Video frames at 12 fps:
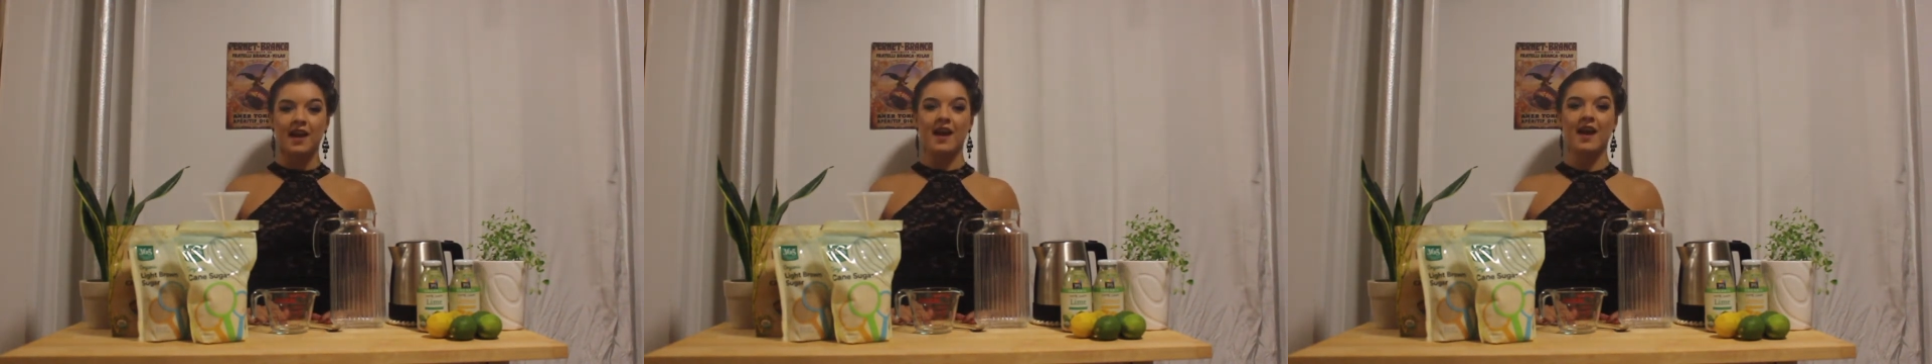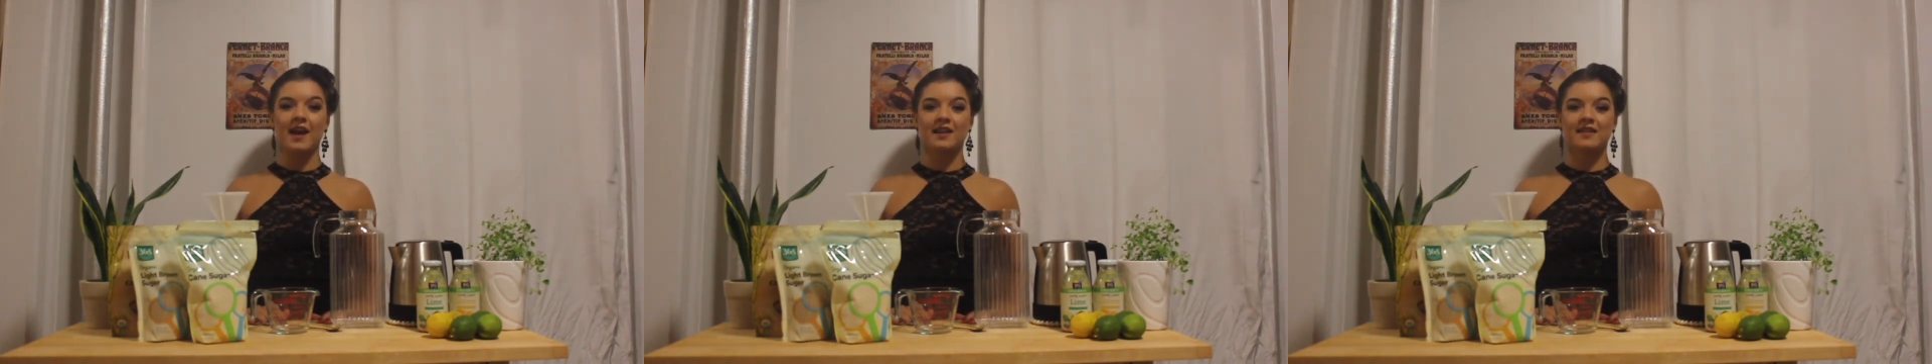
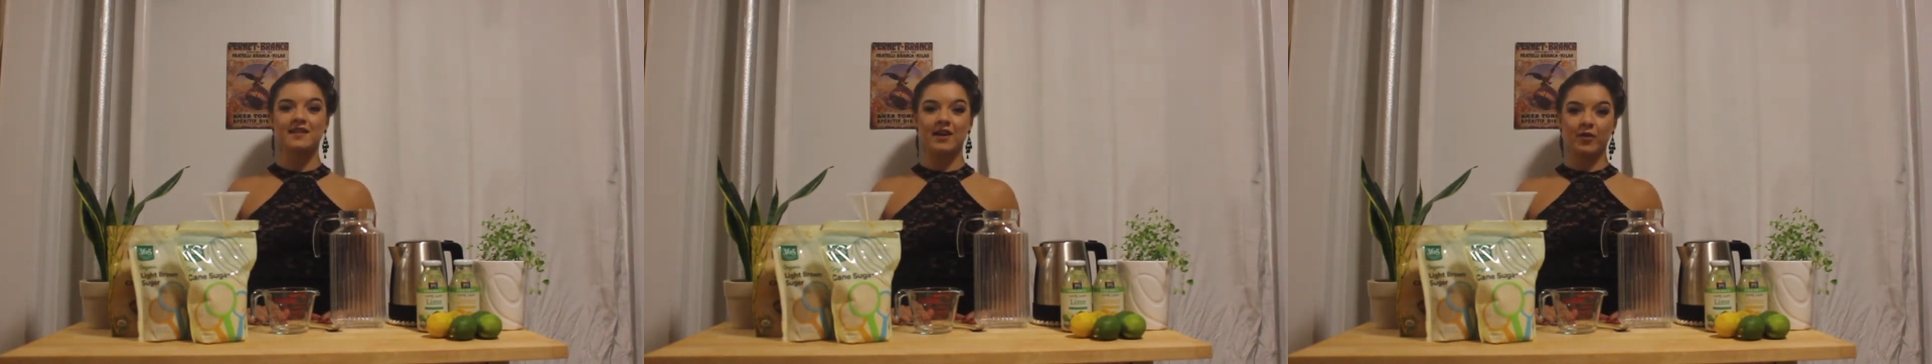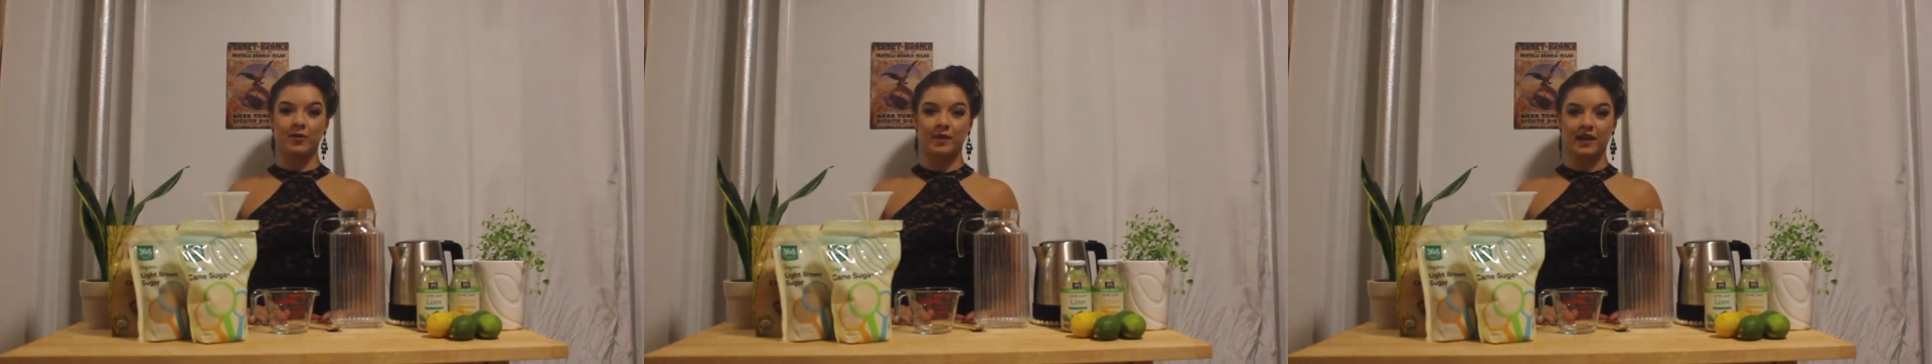and
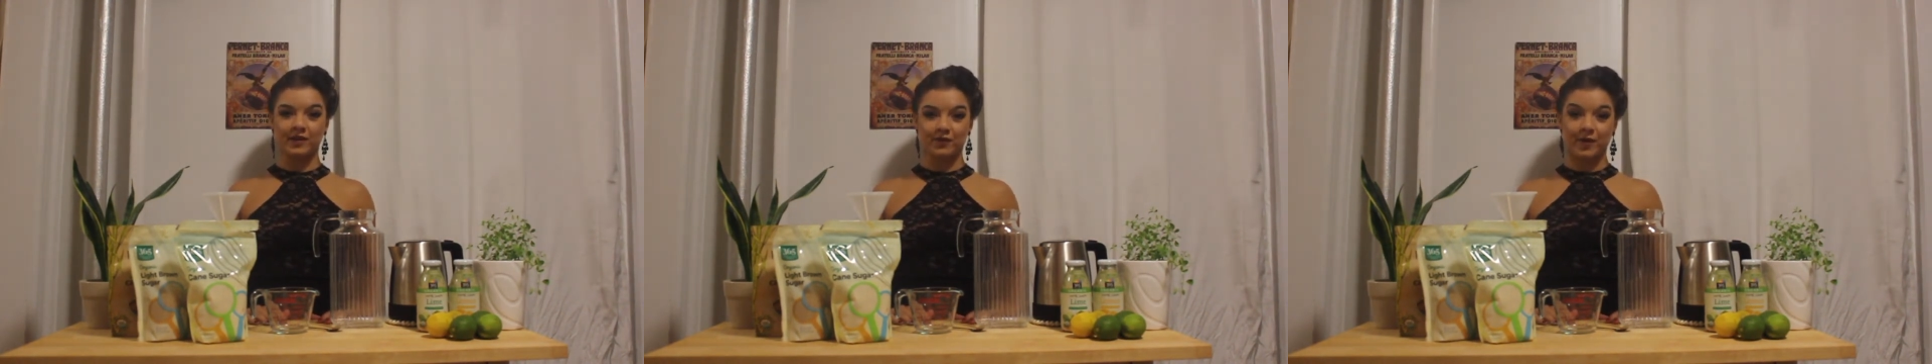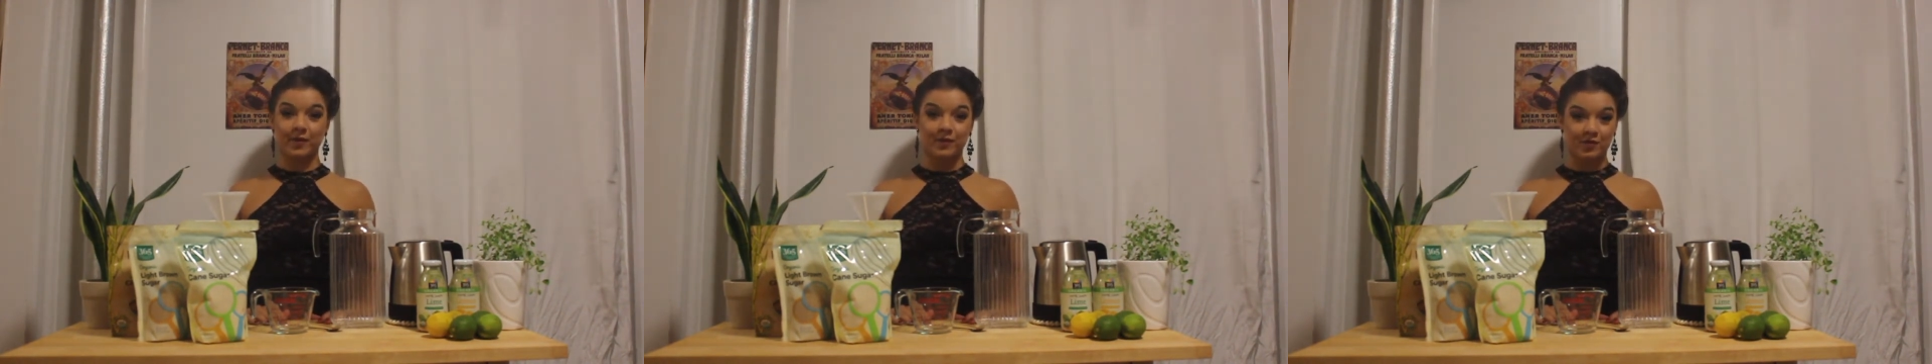sour mix
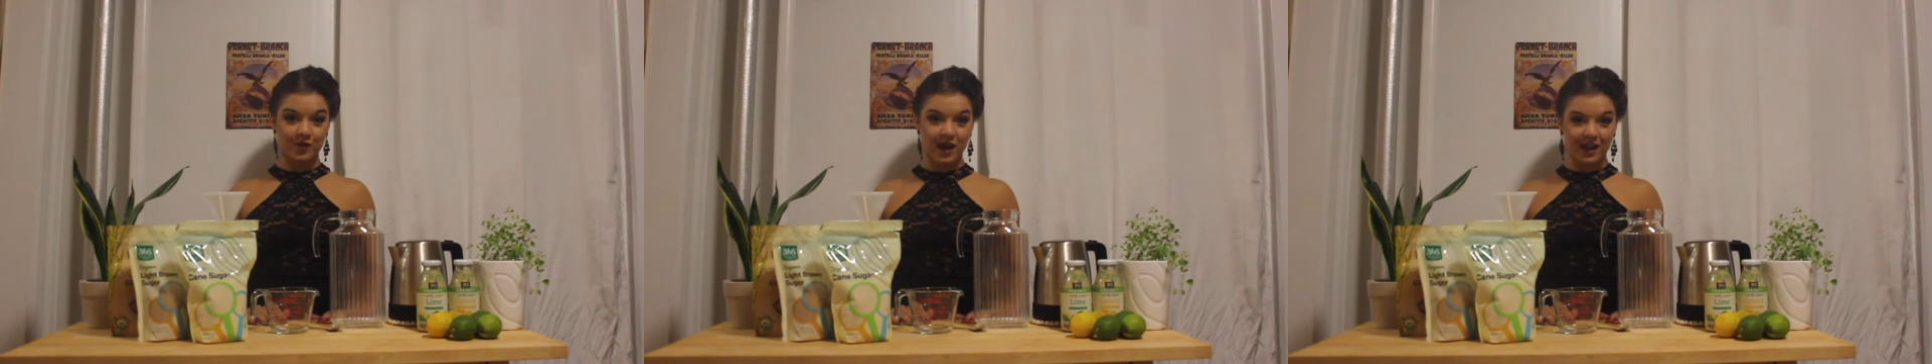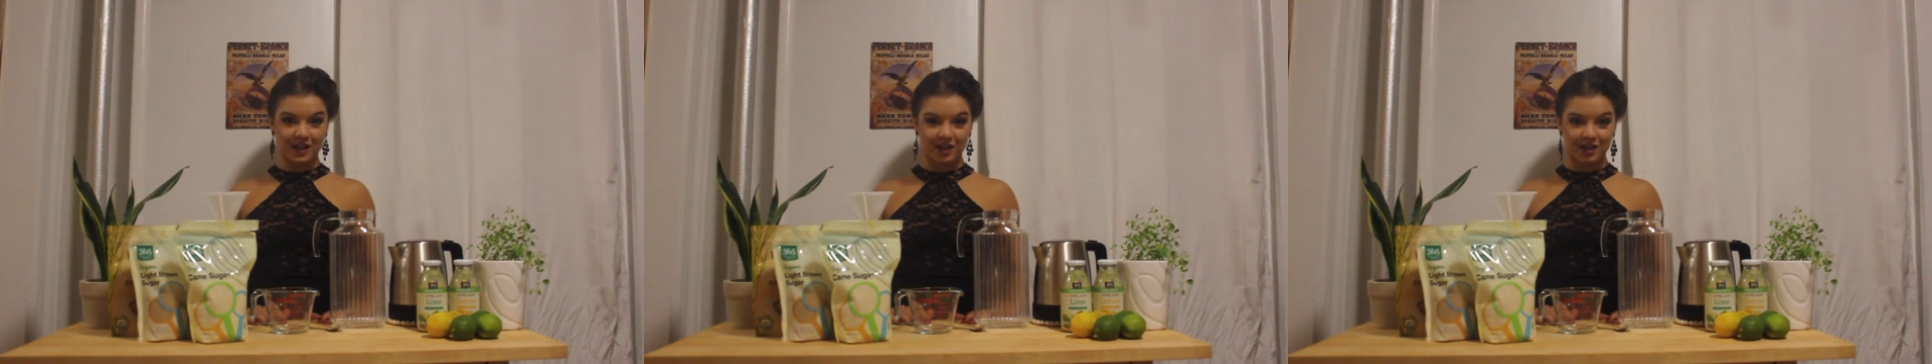from
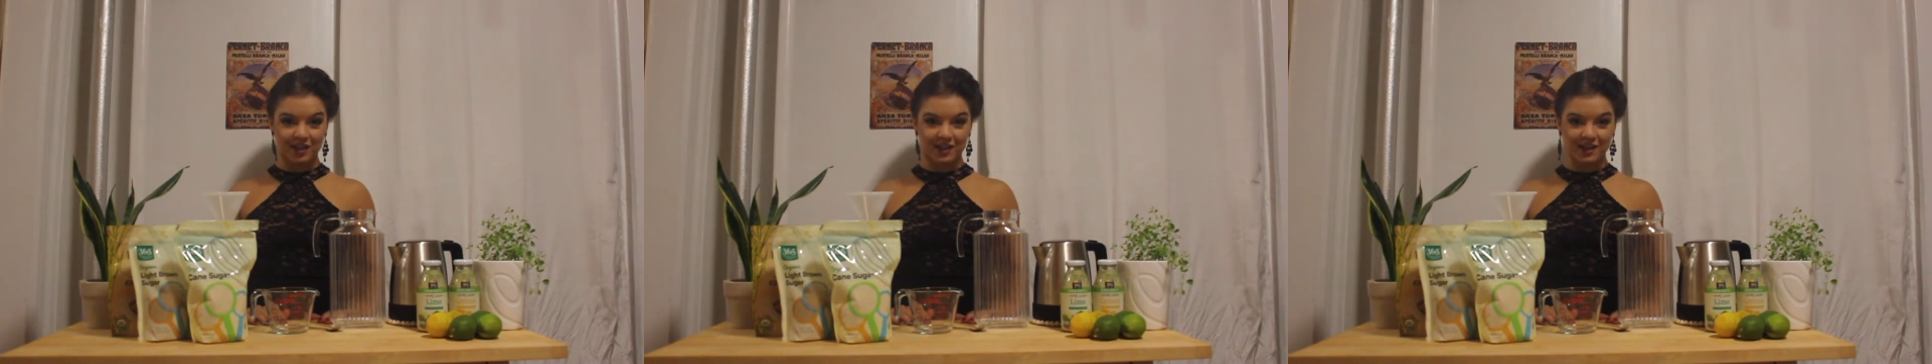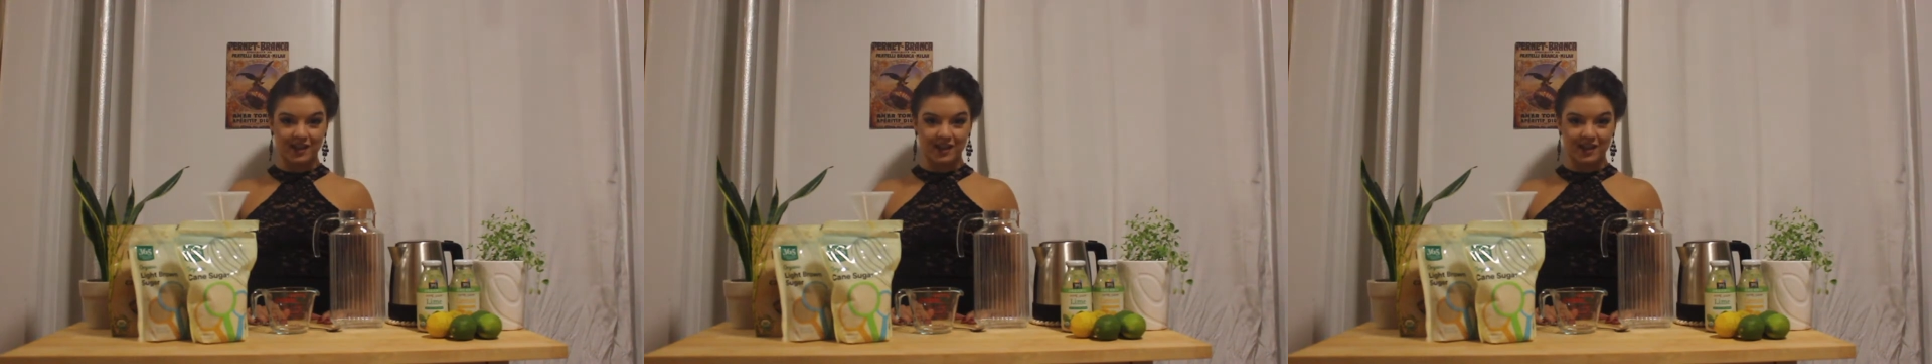scratch.